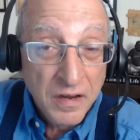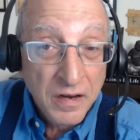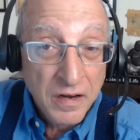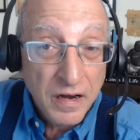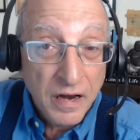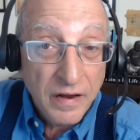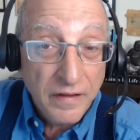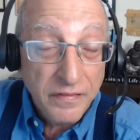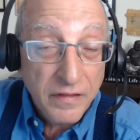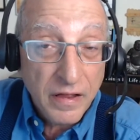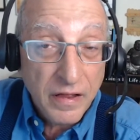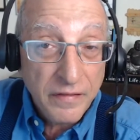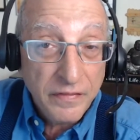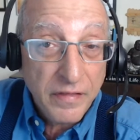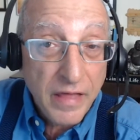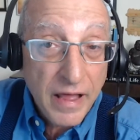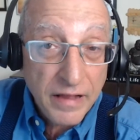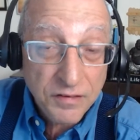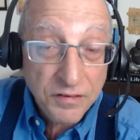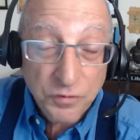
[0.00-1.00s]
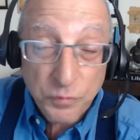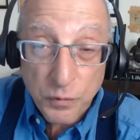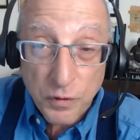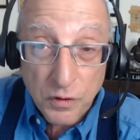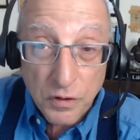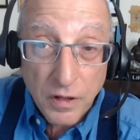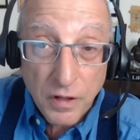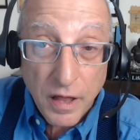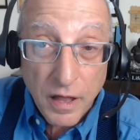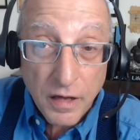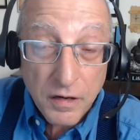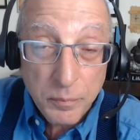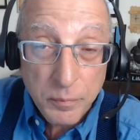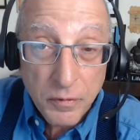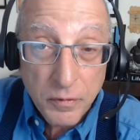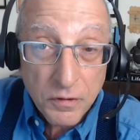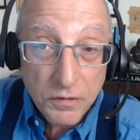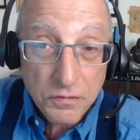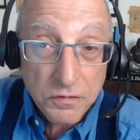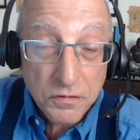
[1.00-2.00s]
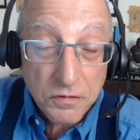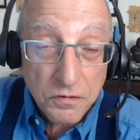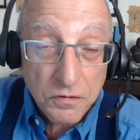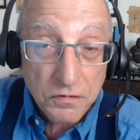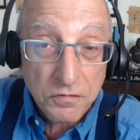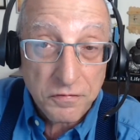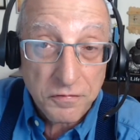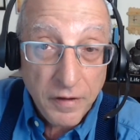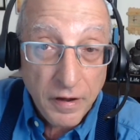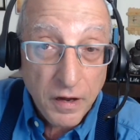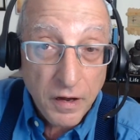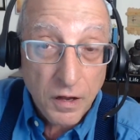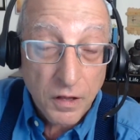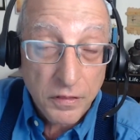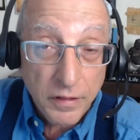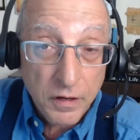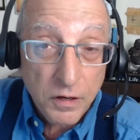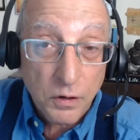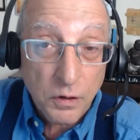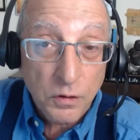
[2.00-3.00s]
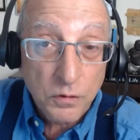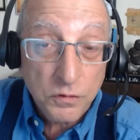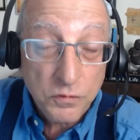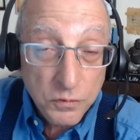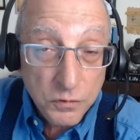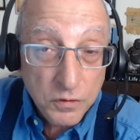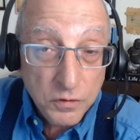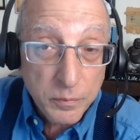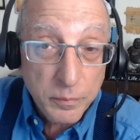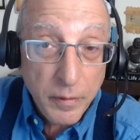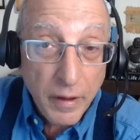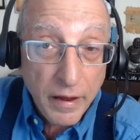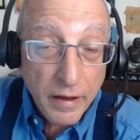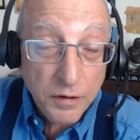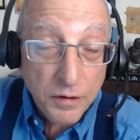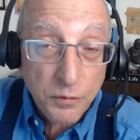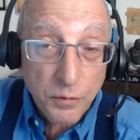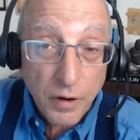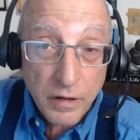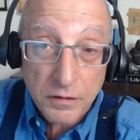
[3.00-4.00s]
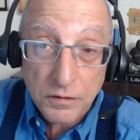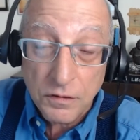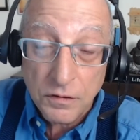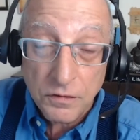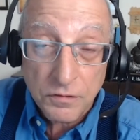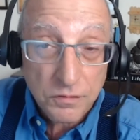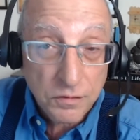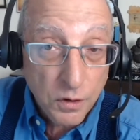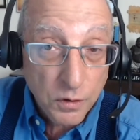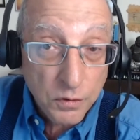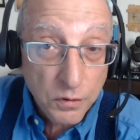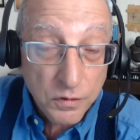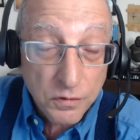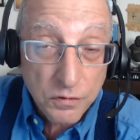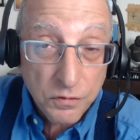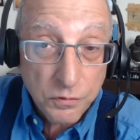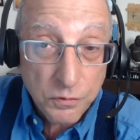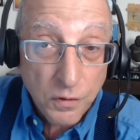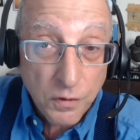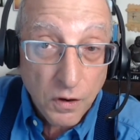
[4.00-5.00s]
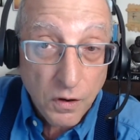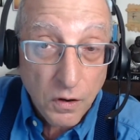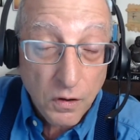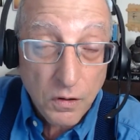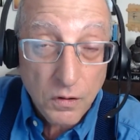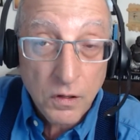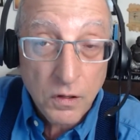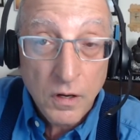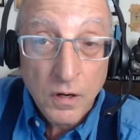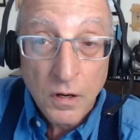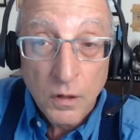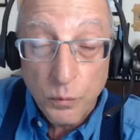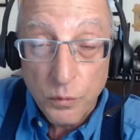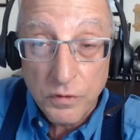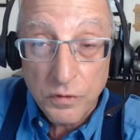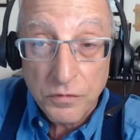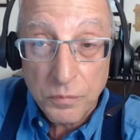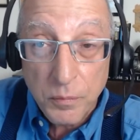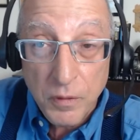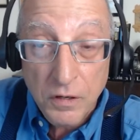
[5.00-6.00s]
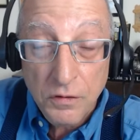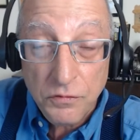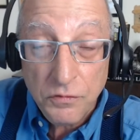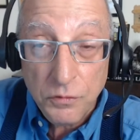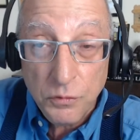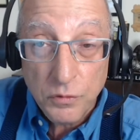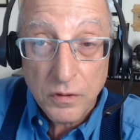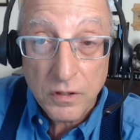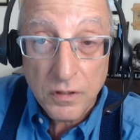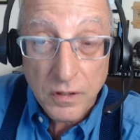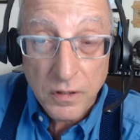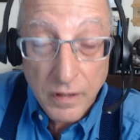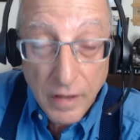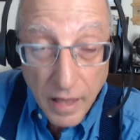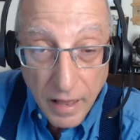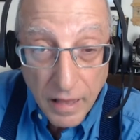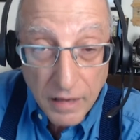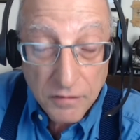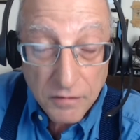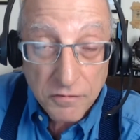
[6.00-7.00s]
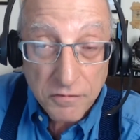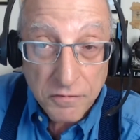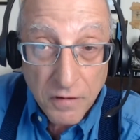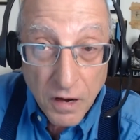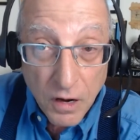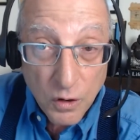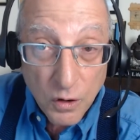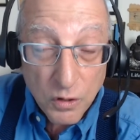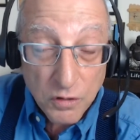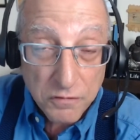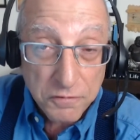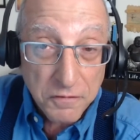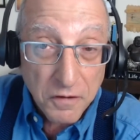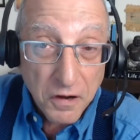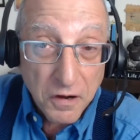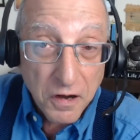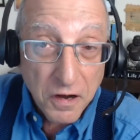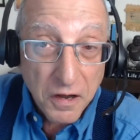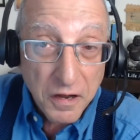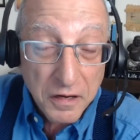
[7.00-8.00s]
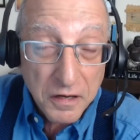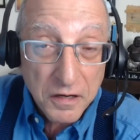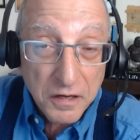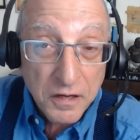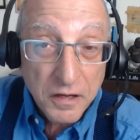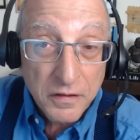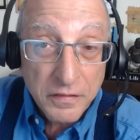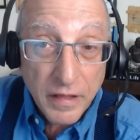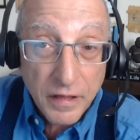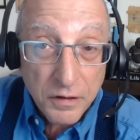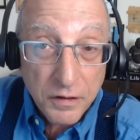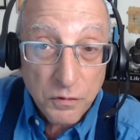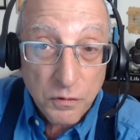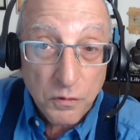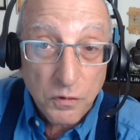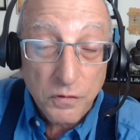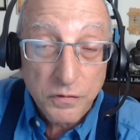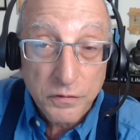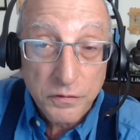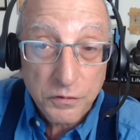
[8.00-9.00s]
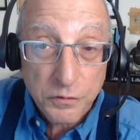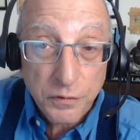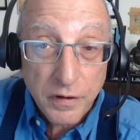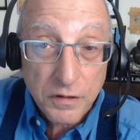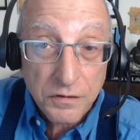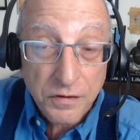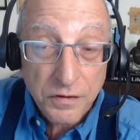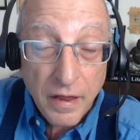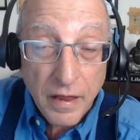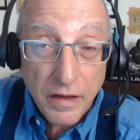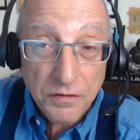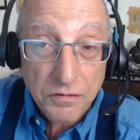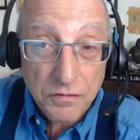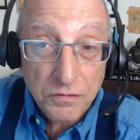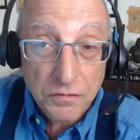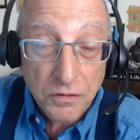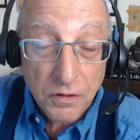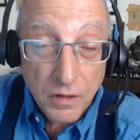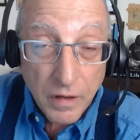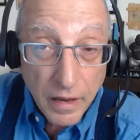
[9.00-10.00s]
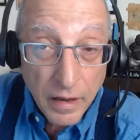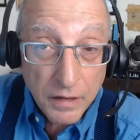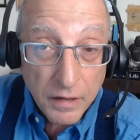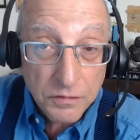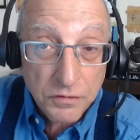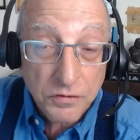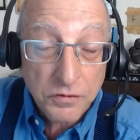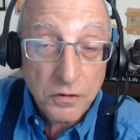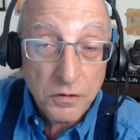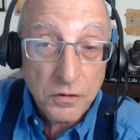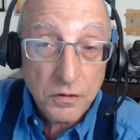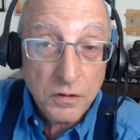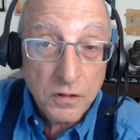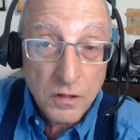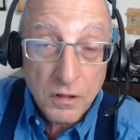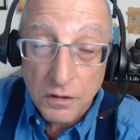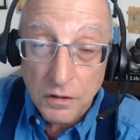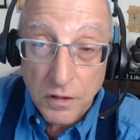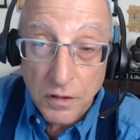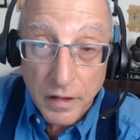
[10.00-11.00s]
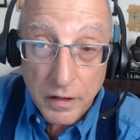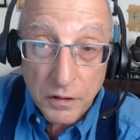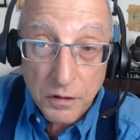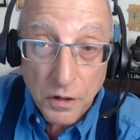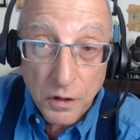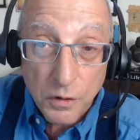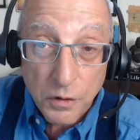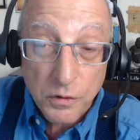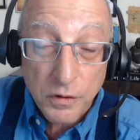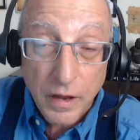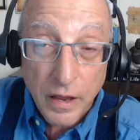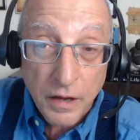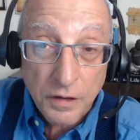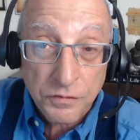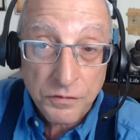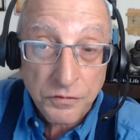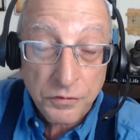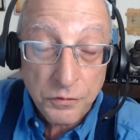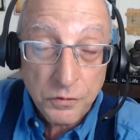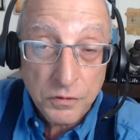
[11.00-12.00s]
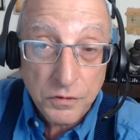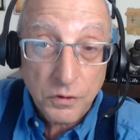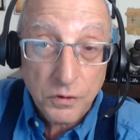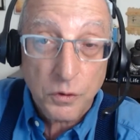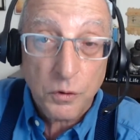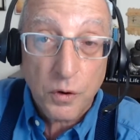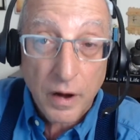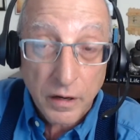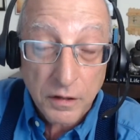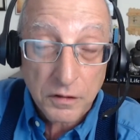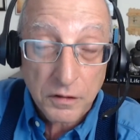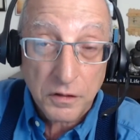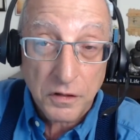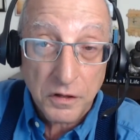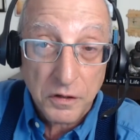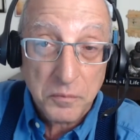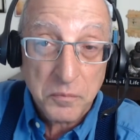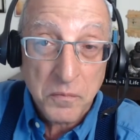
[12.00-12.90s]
And that's where a lot of businesses fail. They don't do the bank rec. There's no control, which means you cannot verify that all the transactions are entered, let alone entered correctly.